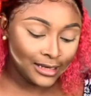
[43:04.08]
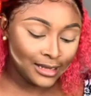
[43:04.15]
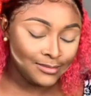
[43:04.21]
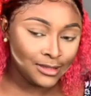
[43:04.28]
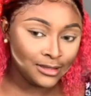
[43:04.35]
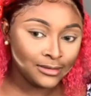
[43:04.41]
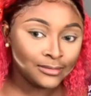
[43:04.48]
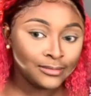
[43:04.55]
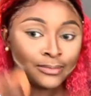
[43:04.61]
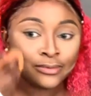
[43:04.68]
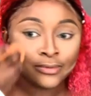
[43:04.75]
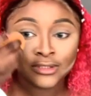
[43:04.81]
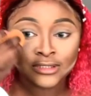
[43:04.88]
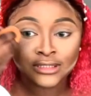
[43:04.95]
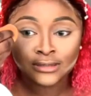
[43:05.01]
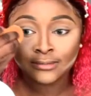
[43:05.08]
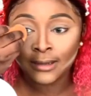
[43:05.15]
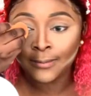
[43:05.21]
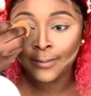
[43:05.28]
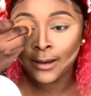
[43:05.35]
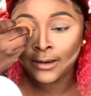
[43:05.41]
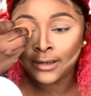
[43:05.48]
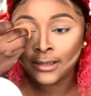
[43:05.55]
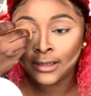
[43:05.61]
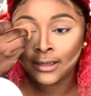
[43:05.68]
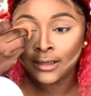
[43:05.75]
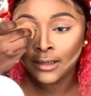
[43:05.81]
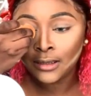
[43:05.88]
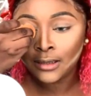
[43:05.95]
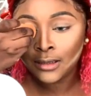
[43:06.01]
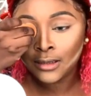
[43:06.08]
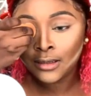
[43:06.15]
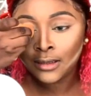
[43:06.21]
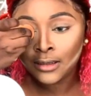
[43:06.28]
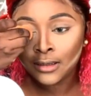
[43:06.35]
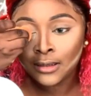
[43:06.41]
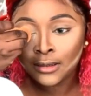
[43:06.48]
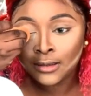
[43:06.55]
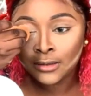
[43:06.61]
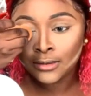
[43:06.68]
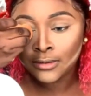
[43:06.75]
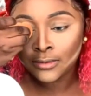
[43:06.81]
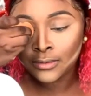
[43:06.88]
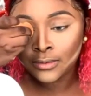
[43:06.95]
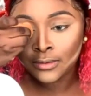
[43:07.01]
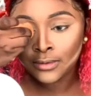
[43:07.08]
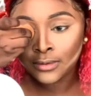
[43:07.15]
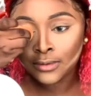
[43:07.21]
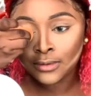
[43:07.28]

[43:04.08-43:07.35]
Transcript: let me put my powder here. So